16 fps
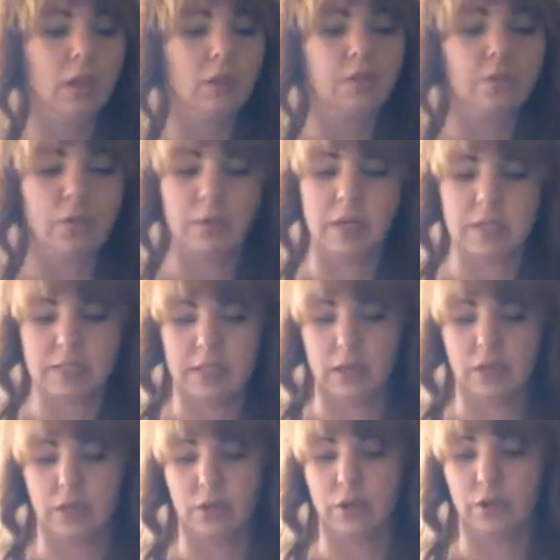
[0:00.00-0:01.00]
A few minutes
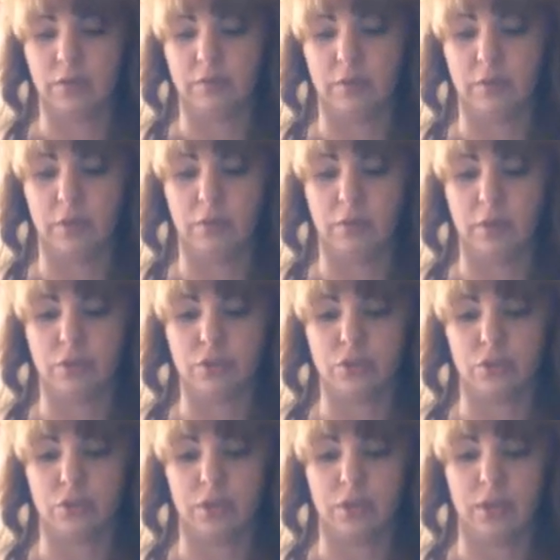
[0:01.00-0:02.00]
later, it'll give you your blood
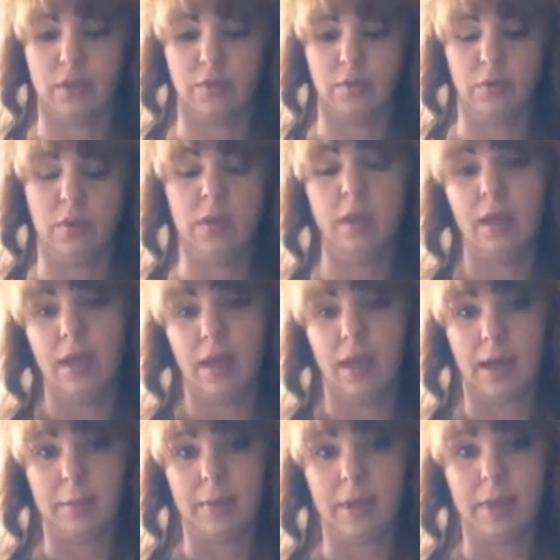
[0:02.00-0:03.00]
sugar level.
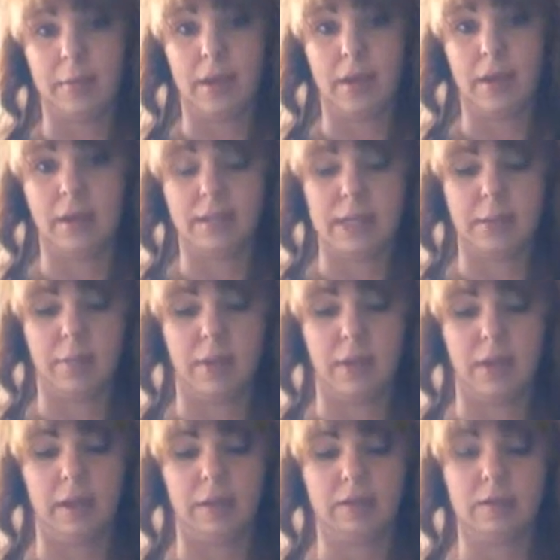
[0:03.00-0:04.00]
I'm not
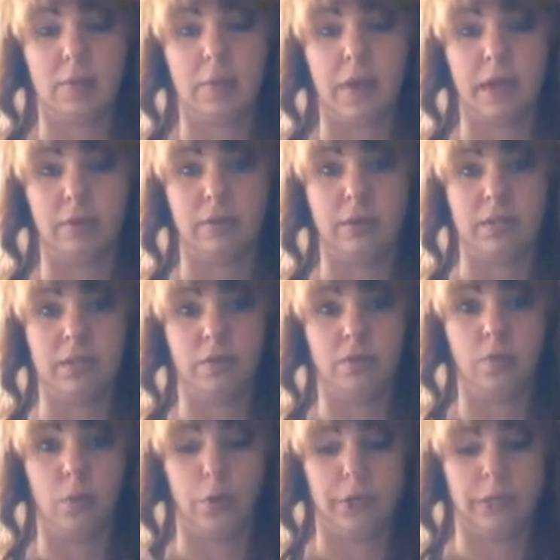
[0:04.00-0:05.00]
diabetic, so mine reads
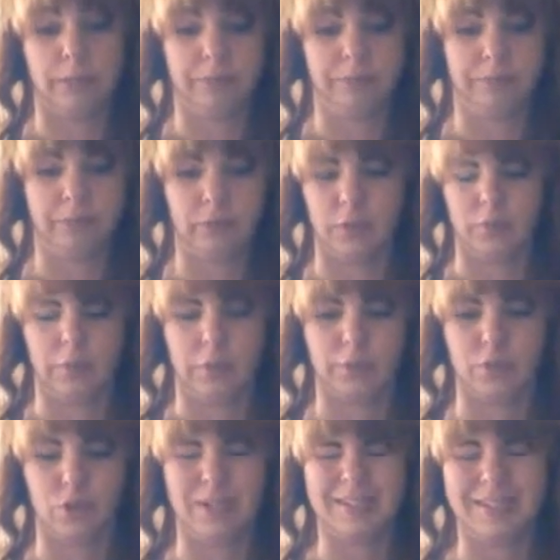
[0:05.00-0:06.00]

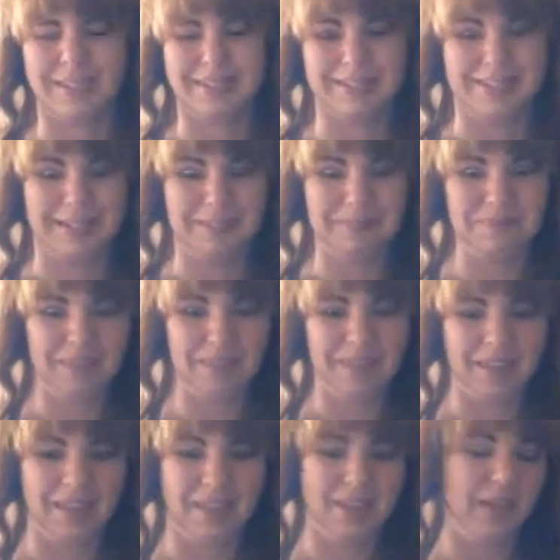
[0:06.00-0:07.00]
60.
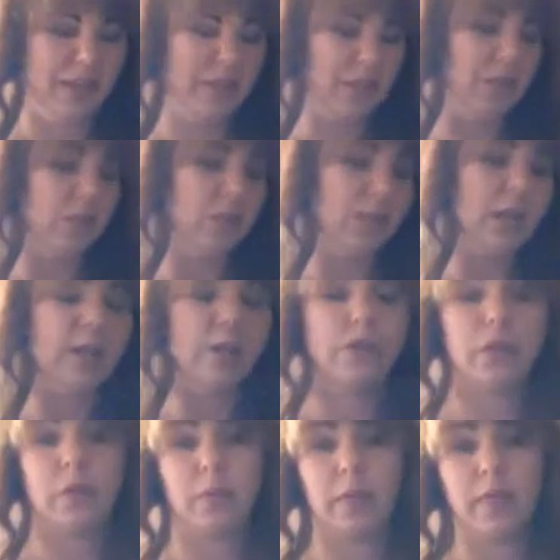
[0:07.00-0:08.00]
So now
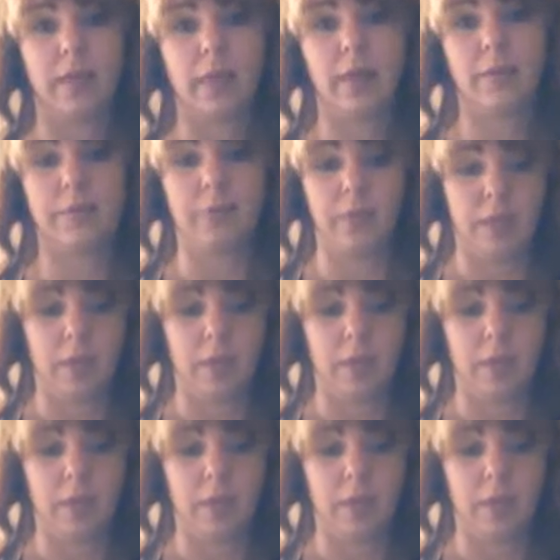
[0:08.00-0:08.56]
you're done with that.